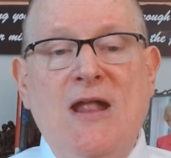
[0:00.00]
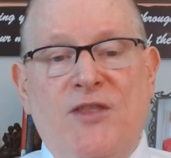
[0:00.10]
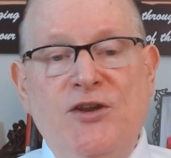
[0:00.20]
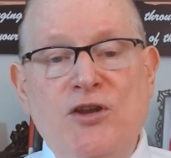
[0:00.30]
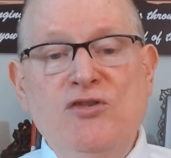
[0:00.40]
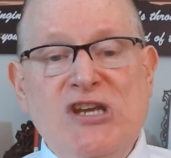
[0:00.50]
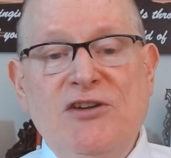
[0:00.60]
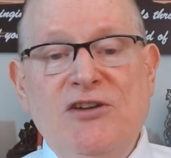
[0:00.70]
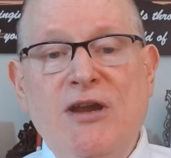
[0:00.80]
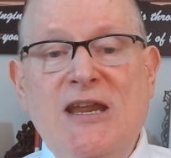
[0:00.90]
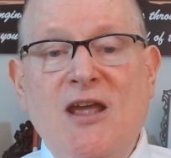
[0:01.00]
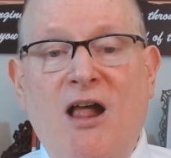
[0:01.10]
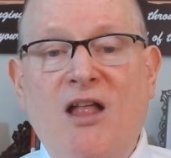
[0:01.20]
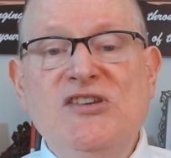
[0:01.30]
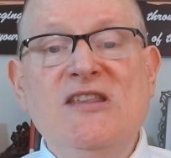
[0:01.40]
The new gender
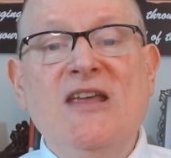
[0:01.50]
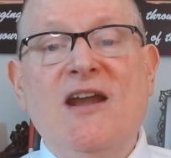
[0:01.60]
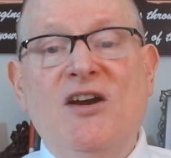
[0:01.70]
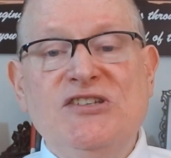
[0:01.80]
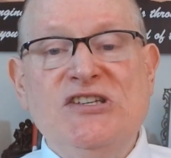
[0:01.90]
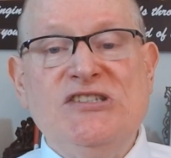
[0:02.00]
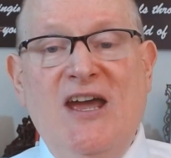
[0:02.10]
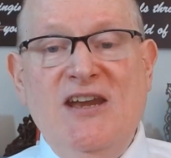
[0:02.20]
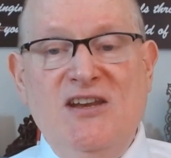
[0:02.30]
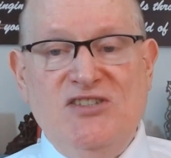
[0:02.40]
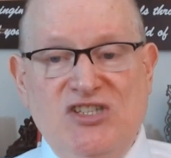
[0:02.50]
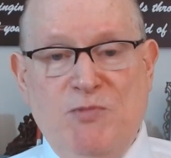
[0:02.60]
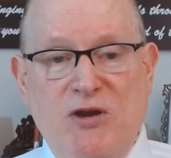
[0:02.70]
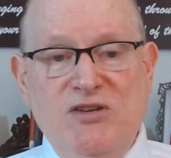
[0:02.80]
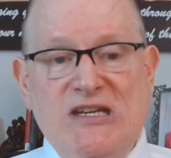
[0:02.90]
ideology that our society is
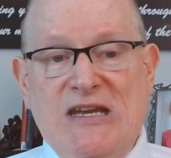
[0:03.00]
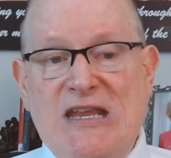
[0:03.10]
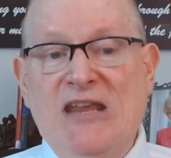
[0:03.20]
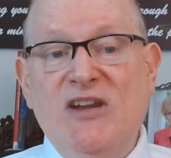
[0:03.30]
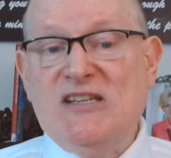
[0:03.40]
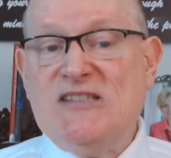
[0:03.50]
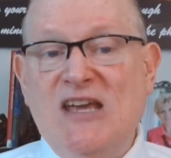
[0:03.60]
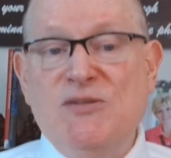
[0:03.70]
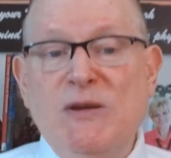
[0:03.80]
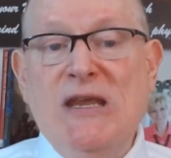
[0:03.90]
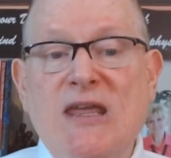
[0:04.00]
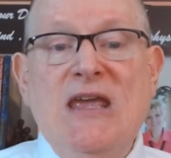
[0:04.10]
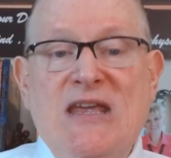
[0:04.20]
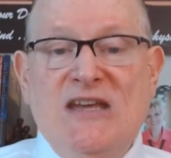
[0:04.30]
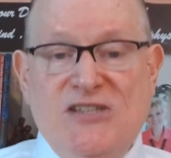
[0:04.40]
experiencing, even as I speak,
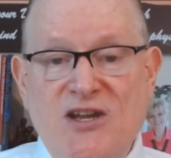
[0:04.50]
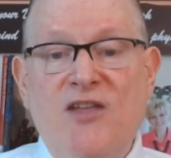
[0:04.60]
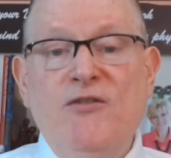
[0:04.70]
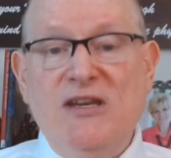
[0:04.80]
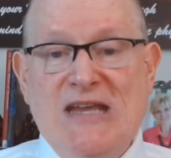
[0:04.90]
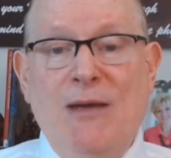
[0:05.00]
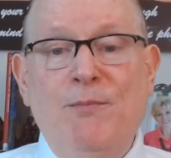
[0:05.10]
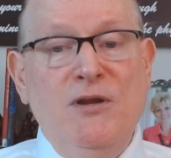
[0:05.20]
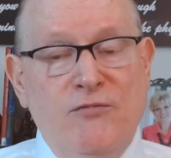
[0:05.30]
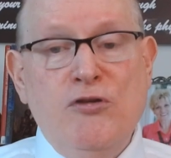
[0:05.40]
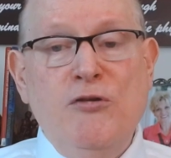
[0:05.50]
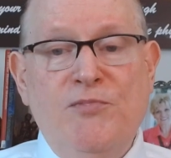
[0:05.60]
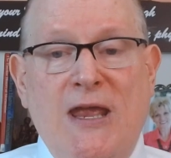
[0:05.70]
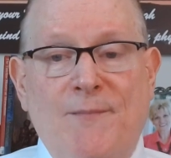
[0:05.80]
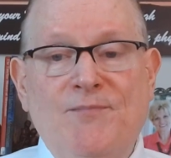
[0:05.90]
is another example of
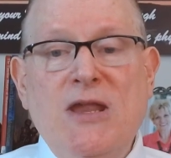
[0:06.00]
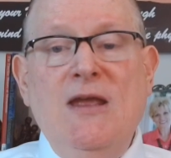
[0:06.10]
groupthink.